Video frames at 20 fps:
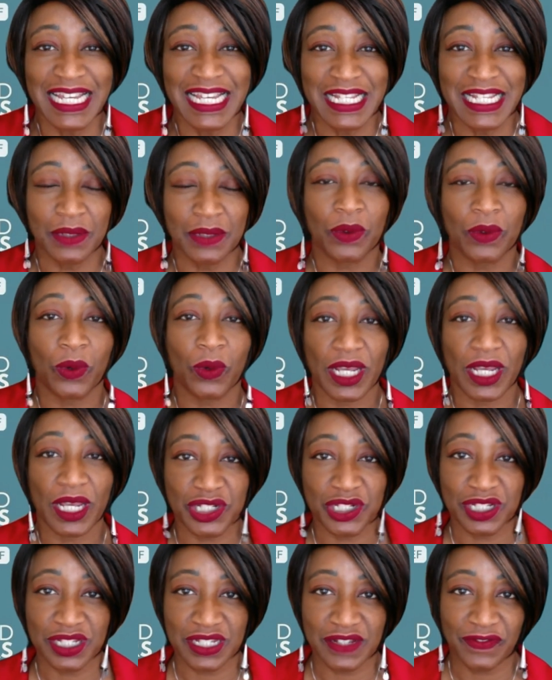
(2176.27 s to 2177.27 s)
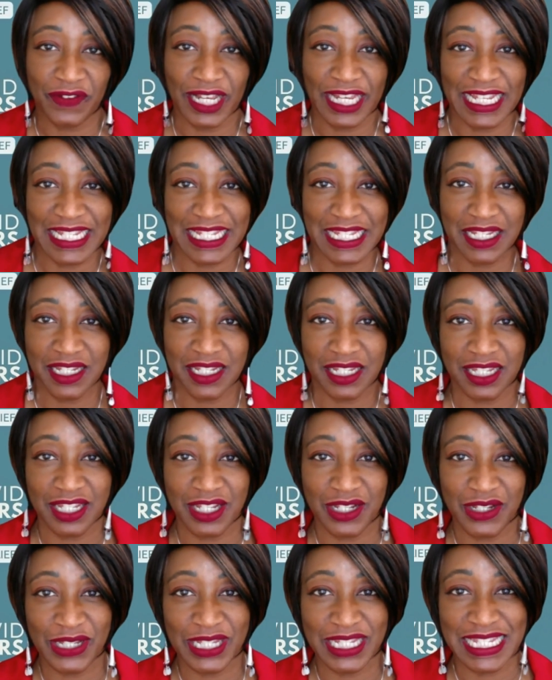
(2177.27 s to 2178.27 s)
Some questions for listeners
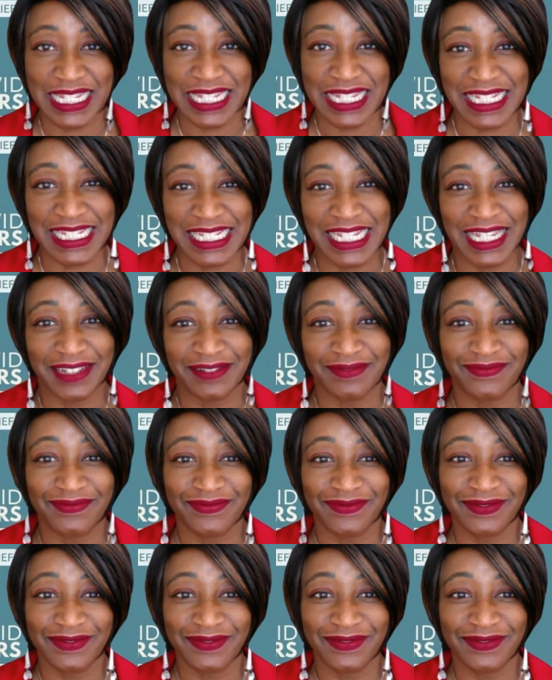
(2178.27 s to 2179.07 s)
to consider.